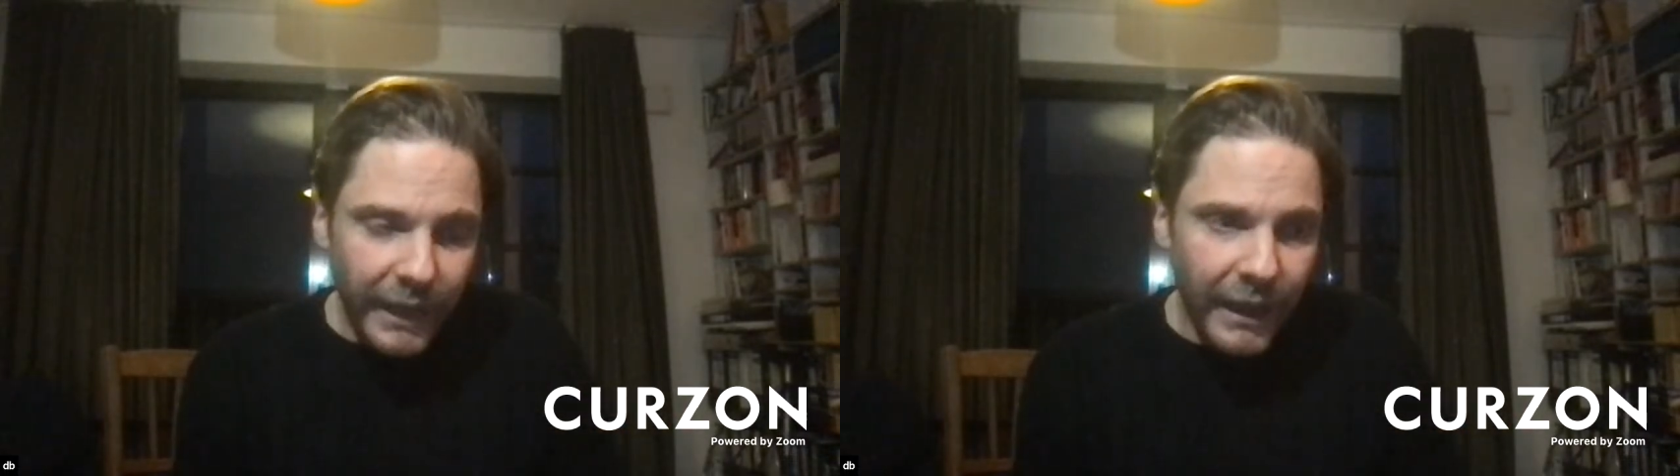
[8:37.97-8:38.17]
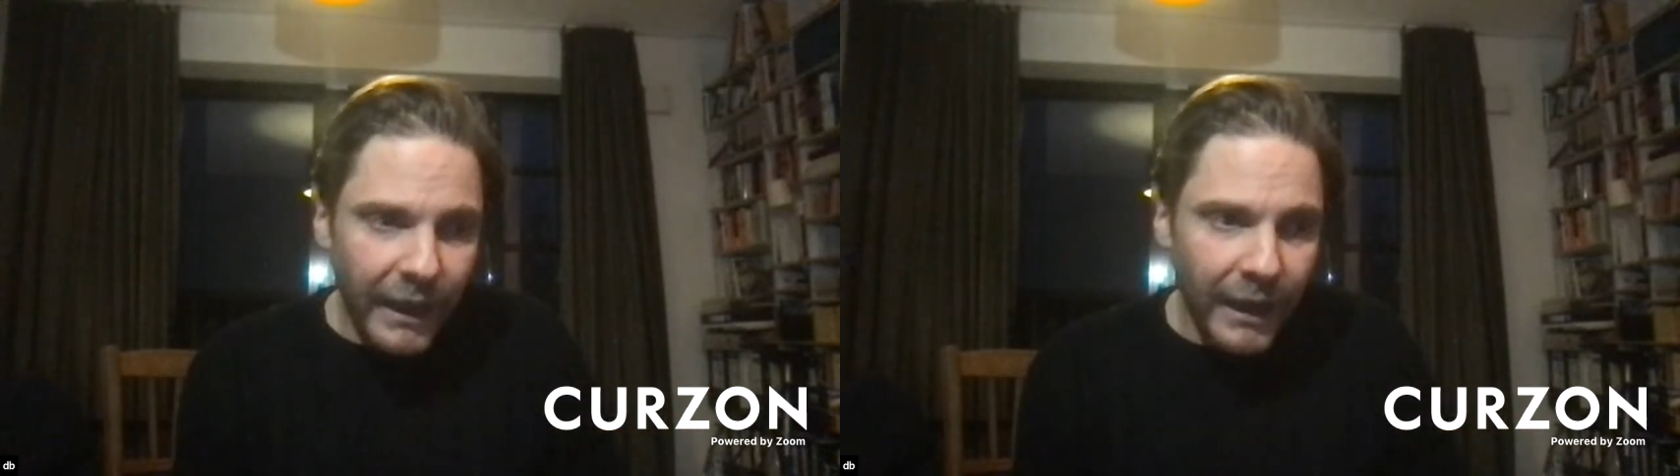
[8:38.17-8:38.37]

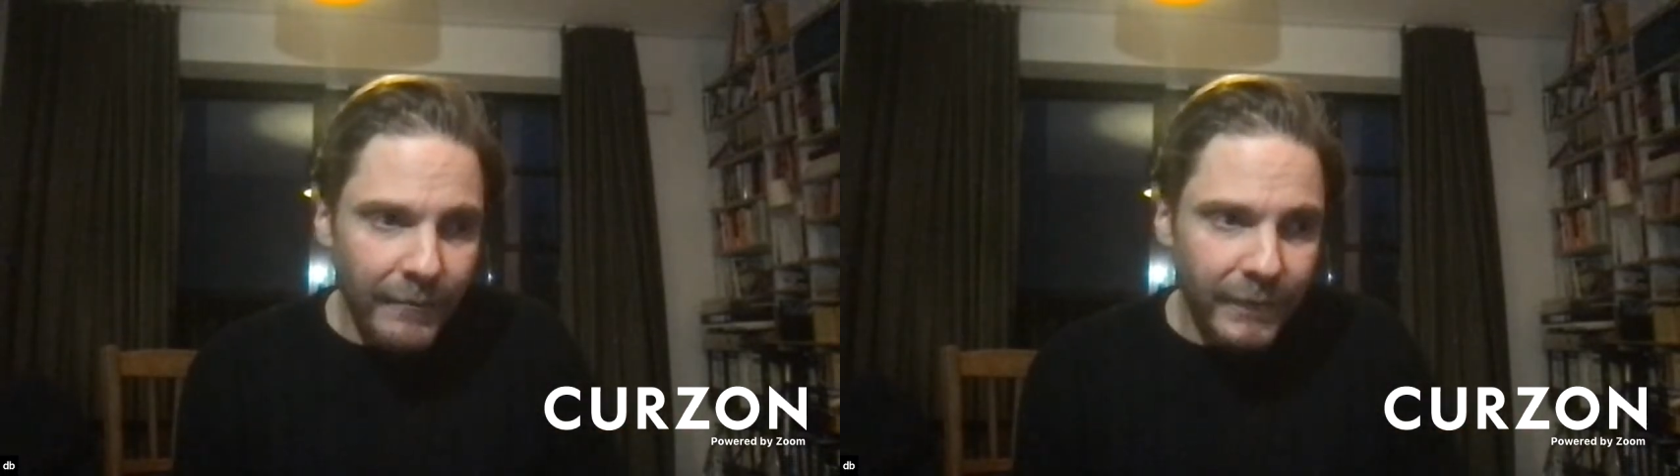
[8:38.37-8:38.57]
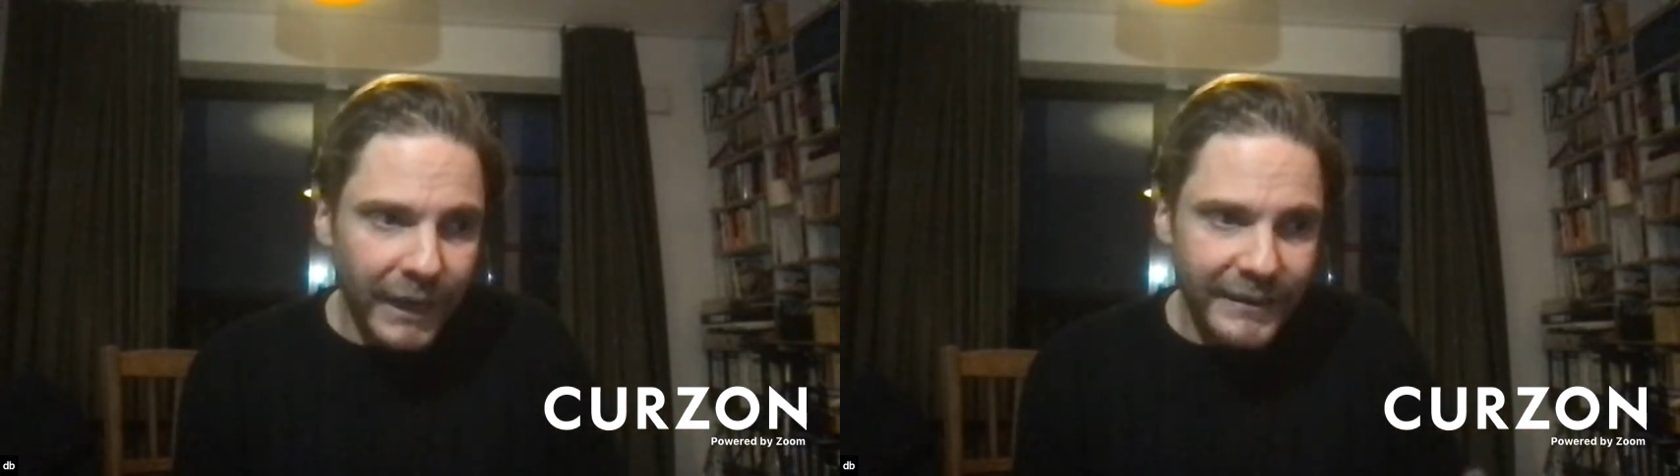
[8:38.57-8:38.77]

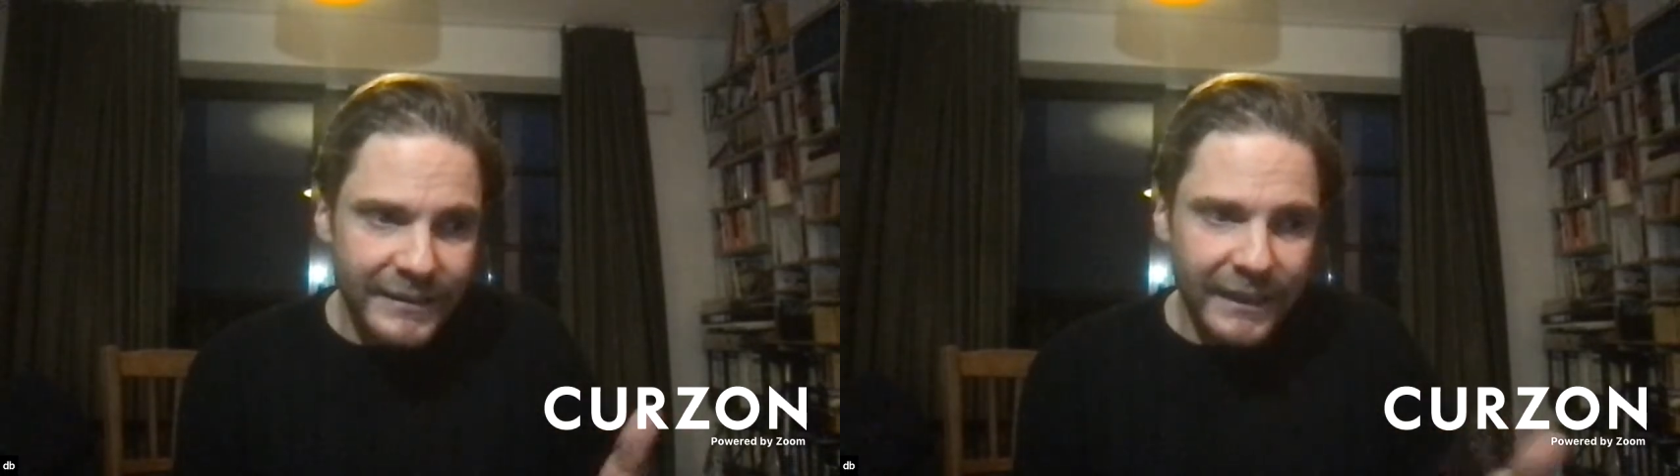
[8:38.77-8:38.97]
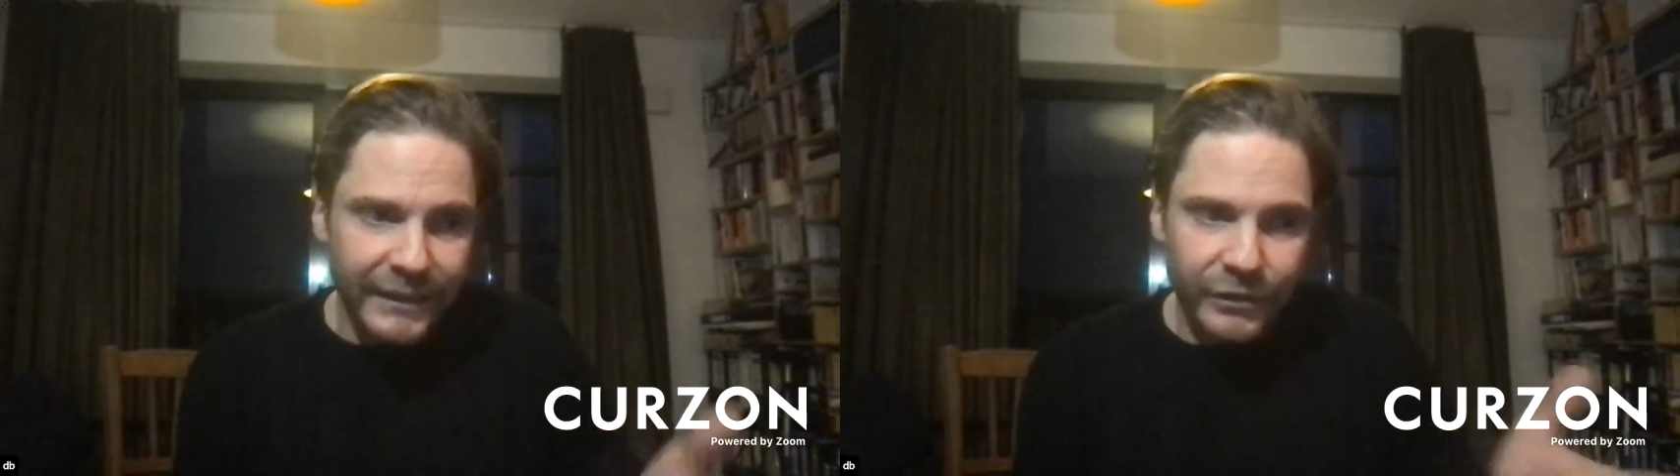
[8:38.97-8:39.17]
I
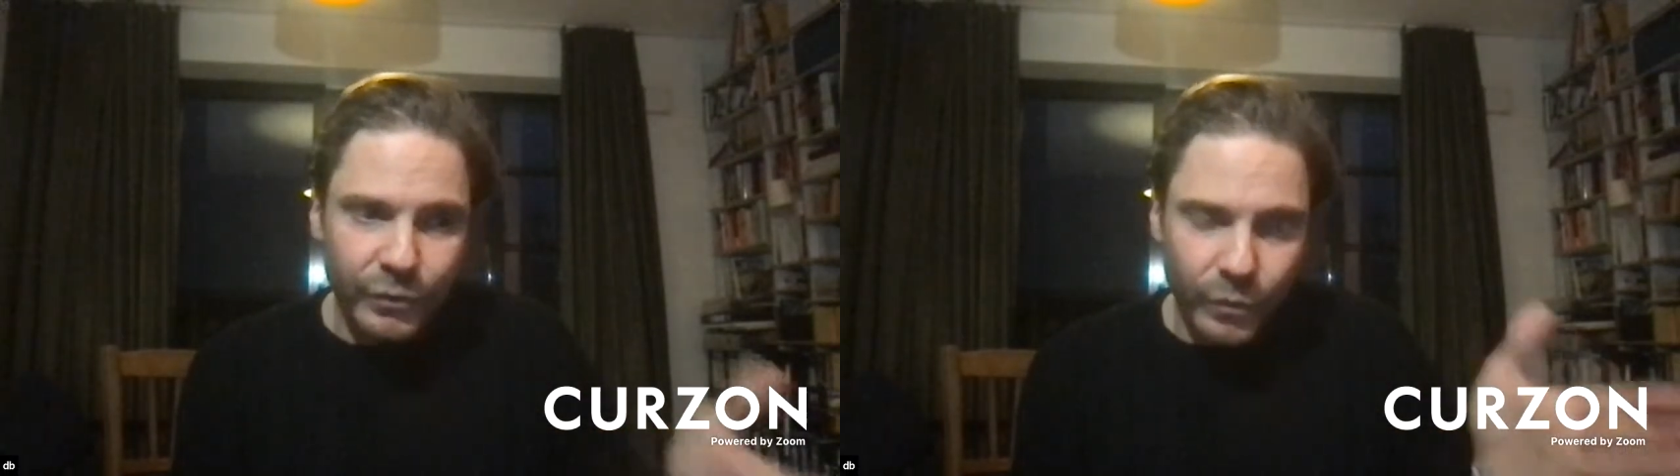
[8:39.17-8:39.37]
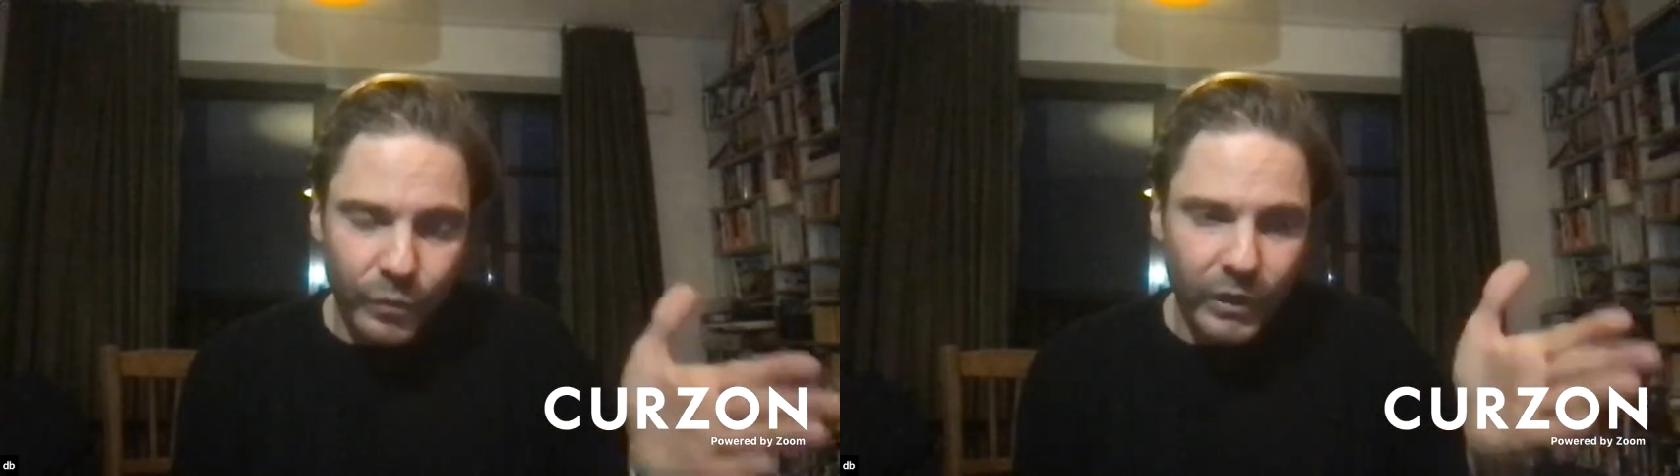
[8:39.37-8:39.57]
decided
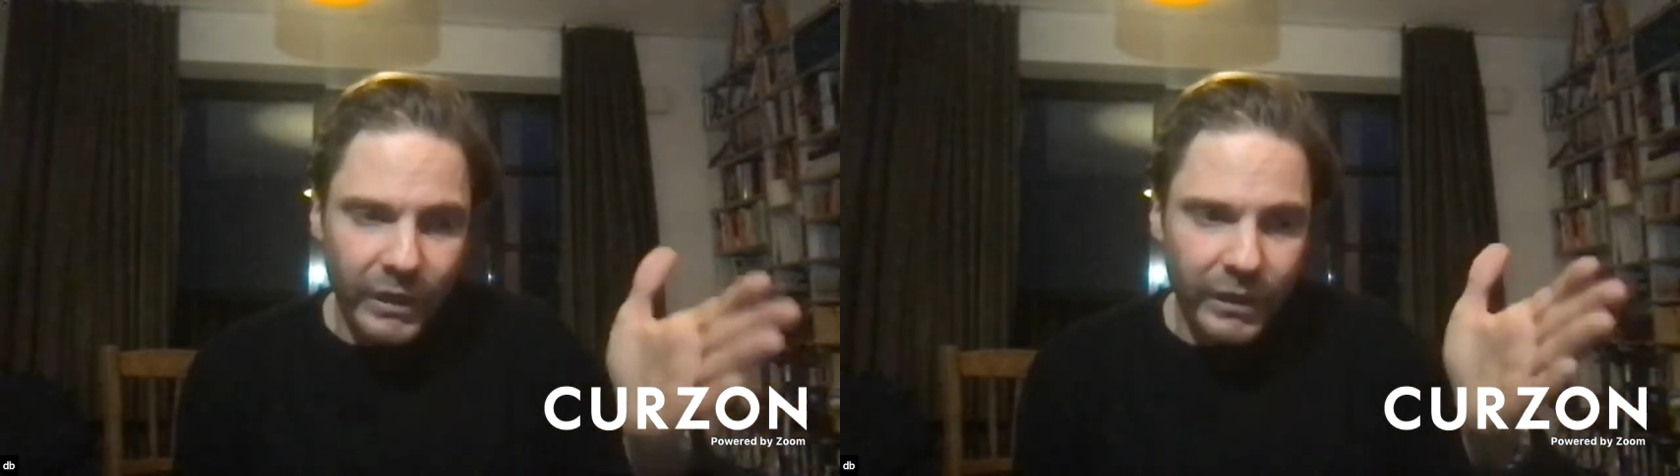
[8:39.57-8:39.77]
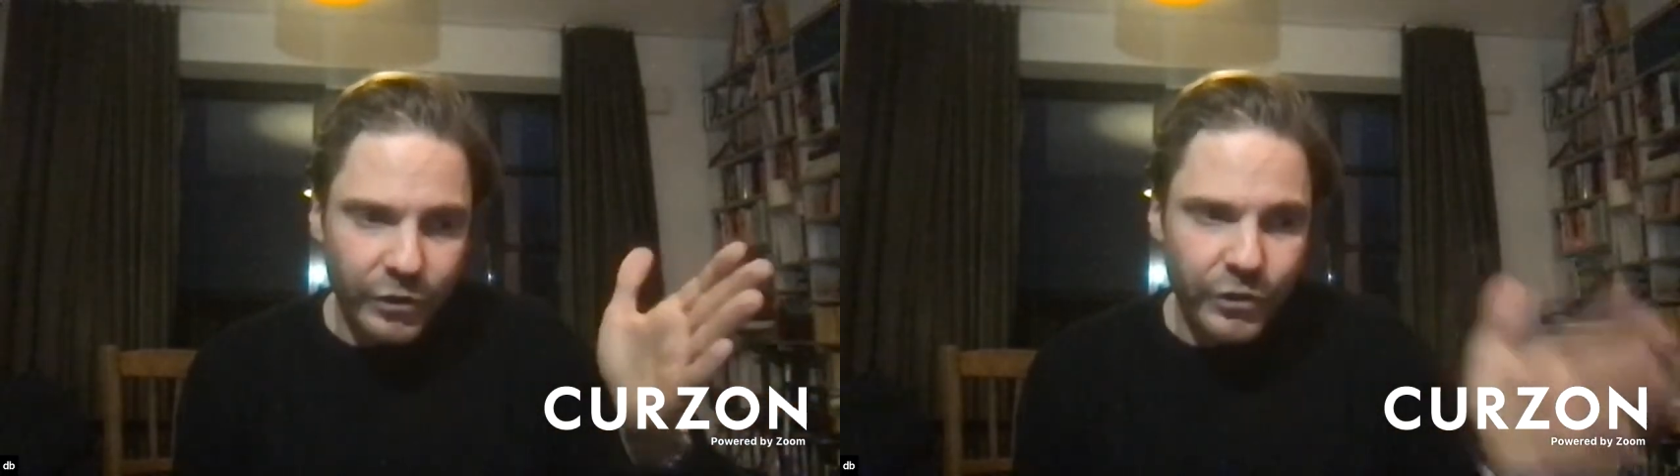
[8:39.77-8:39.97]
to
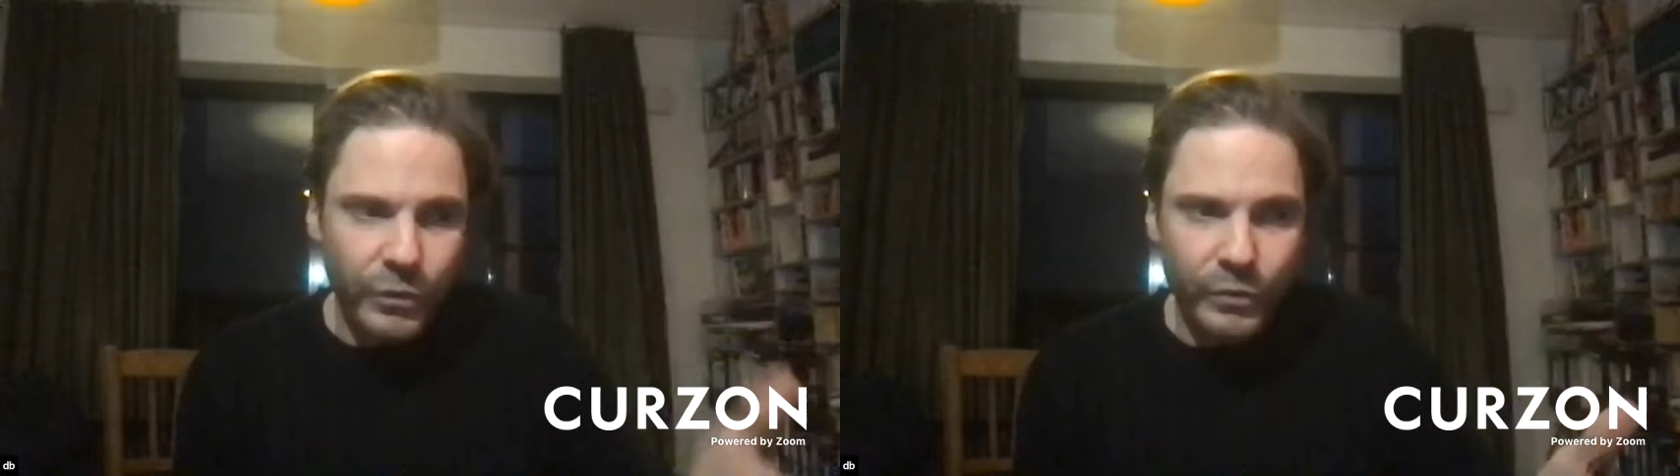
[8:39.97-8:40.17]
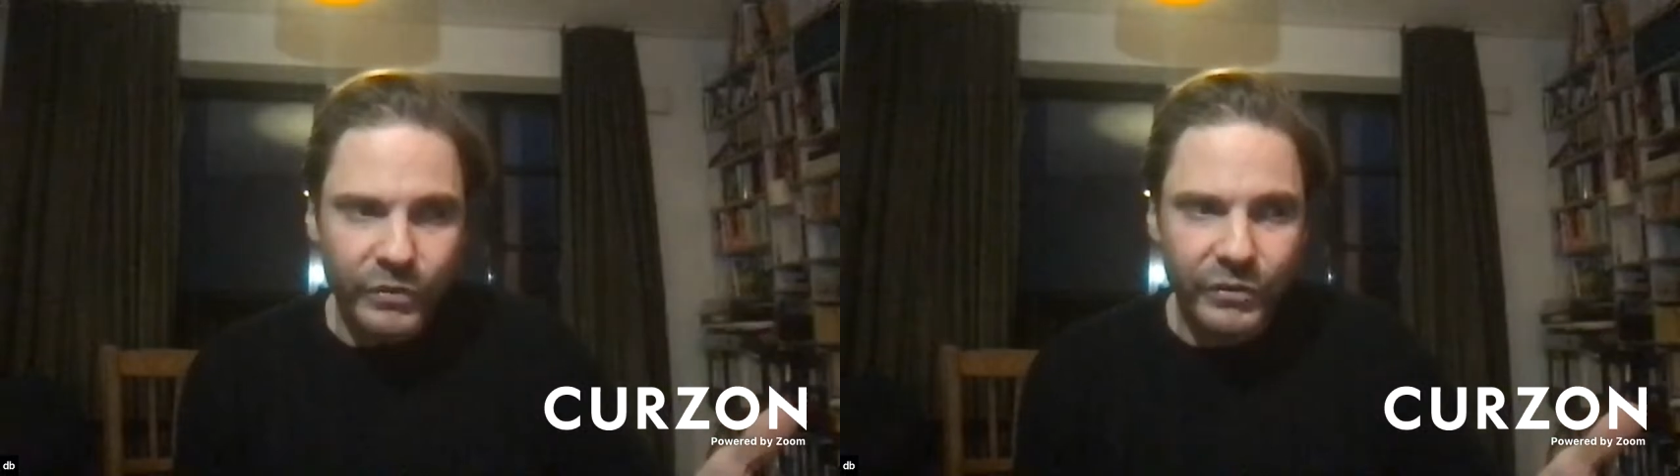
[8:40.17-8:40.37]

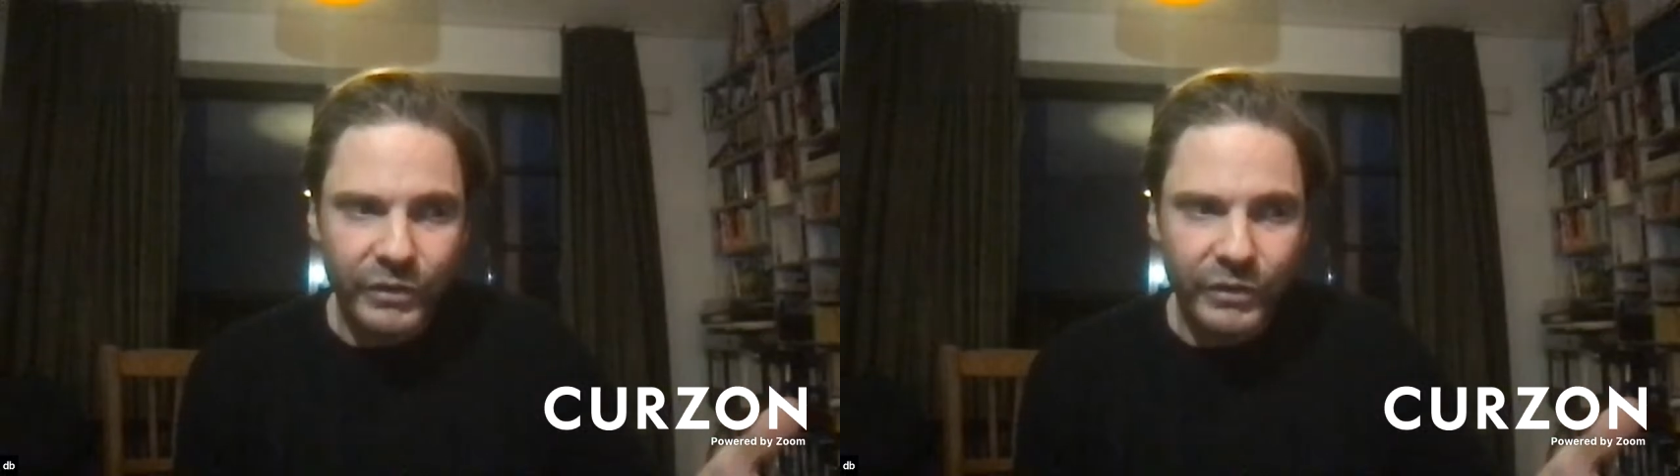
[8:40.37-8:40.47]
shoot